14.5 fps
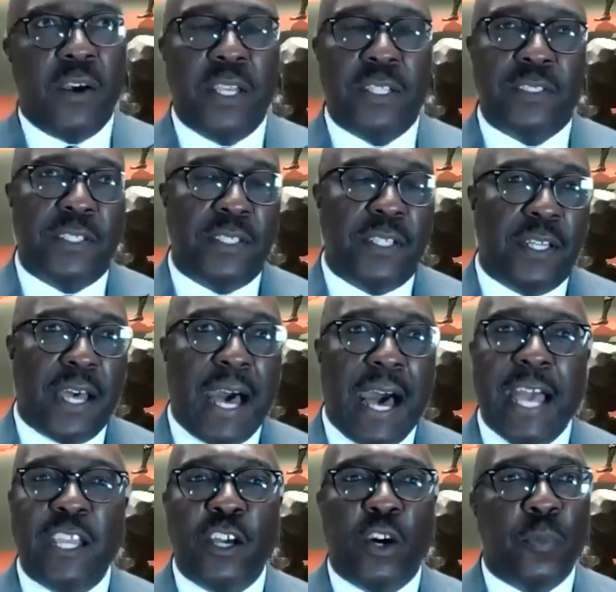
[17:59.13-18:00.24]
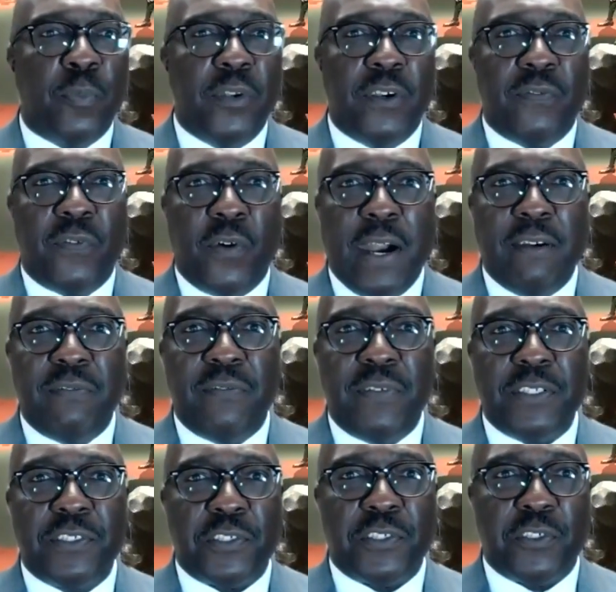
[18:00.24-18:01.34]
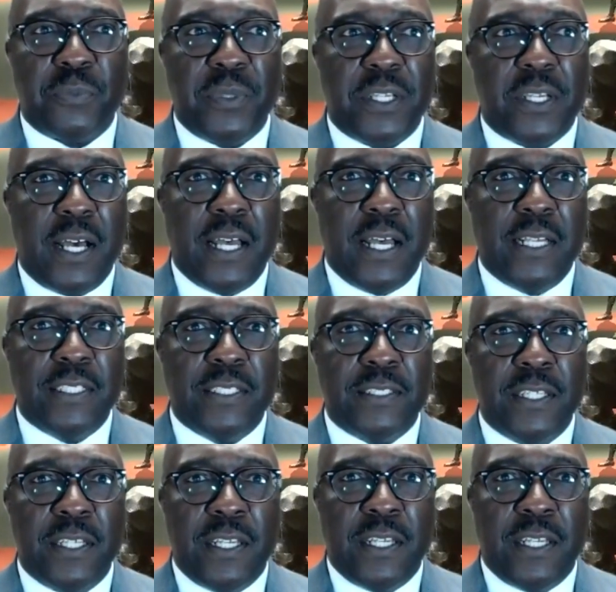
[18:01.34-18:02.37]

it's another eye opener for our visitors because